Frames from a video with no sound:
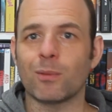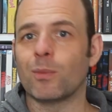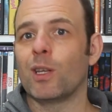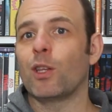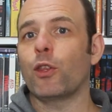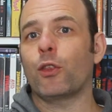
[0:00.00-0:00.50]
them,
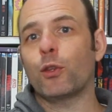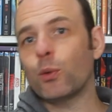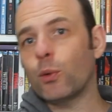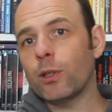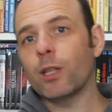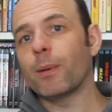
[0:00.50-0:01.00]

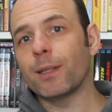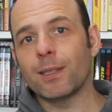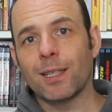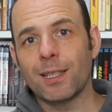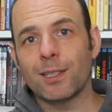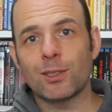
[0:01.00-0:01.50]
throwing them
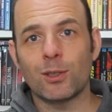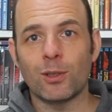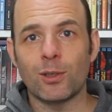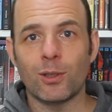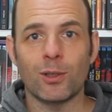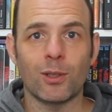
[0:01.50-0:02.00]

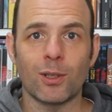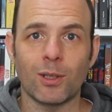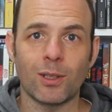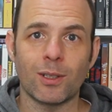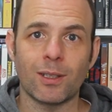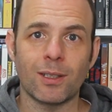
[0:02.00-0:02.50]

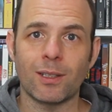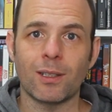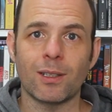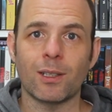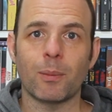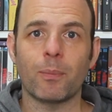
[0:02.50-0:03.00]
into
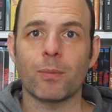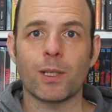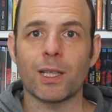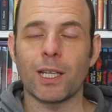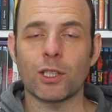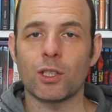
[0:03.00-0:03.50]
the
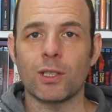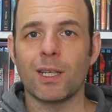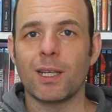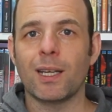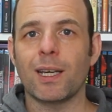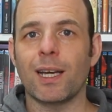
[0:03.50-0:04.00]
collection,
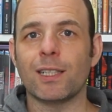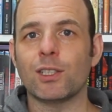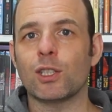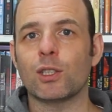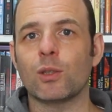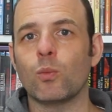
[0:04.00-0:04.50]
and
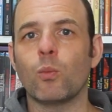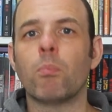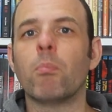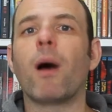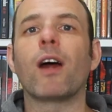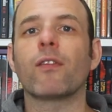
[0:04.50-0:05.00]
just
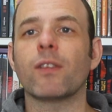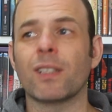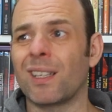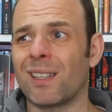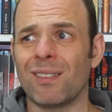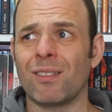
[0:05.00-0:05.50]

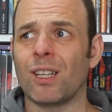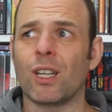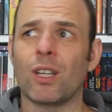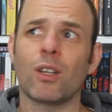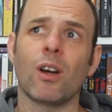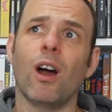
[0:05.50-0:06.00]
marveling at the
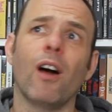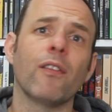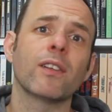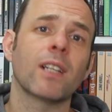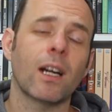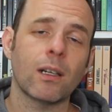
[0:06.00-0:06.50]

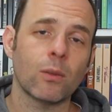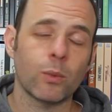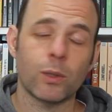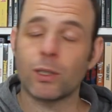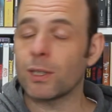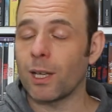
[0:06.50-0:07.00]
cover art,
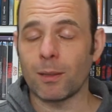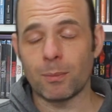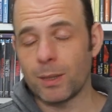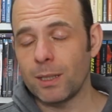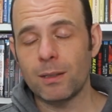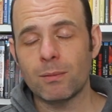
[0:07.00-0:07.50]
which can
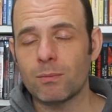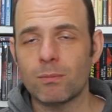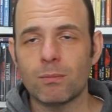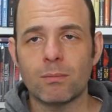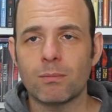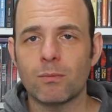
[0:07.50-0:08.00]
be
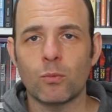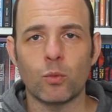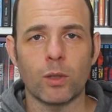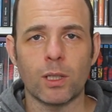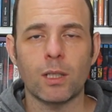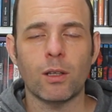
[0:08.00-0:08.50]

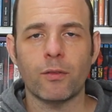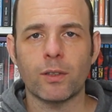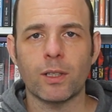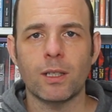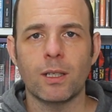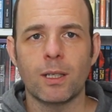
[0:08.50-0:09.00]
really
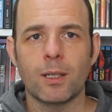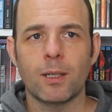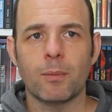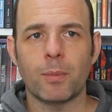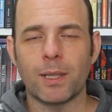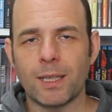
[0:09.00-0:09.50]
lovely,
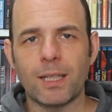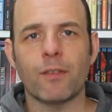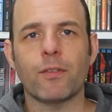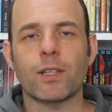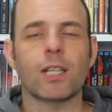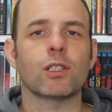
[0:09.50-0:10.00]
but
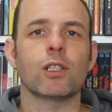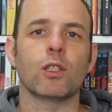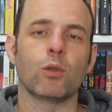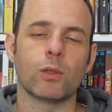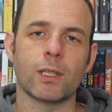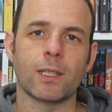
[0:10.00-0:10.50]
never actually
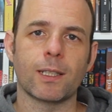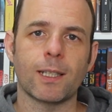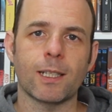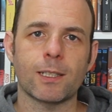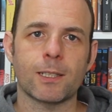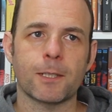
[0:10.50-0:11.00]
using the
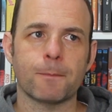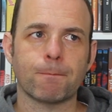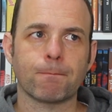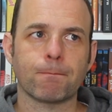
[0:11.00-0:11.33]
disc.